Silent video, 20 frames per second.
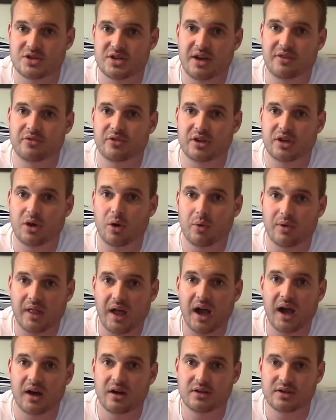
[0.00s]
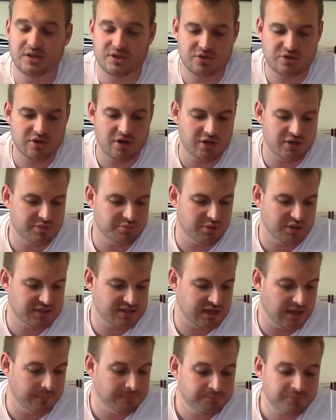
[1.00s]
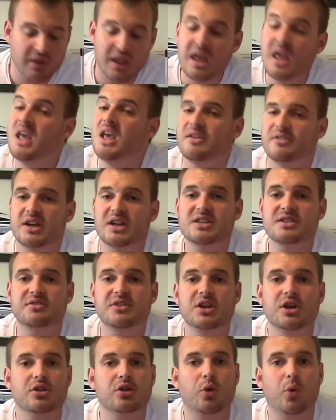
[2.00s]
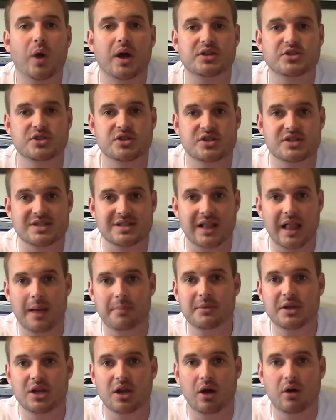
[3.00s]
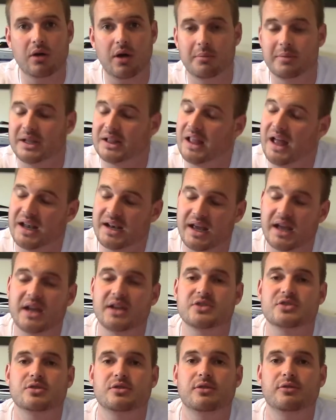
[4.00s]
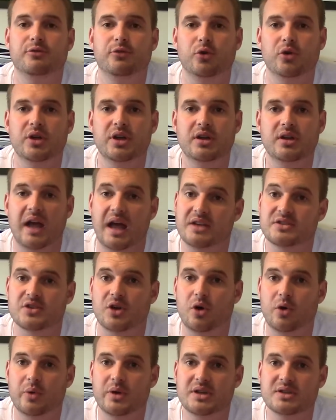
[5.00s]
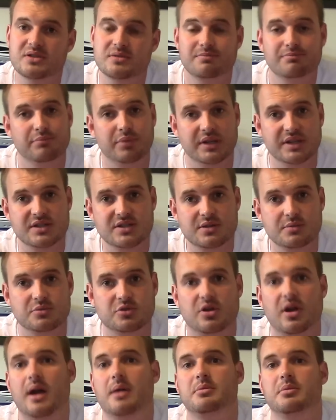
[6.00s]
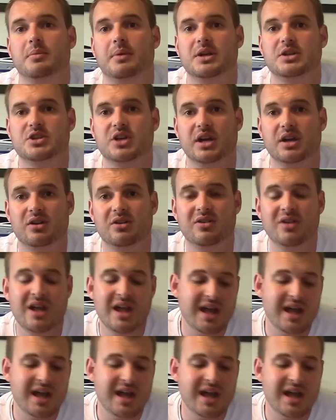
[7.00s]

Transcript: Definitely go with a higher discharge. But if you guys have any other questions, just let me know. I'll be glad to answer them for you. As always, please subscribe to my channel.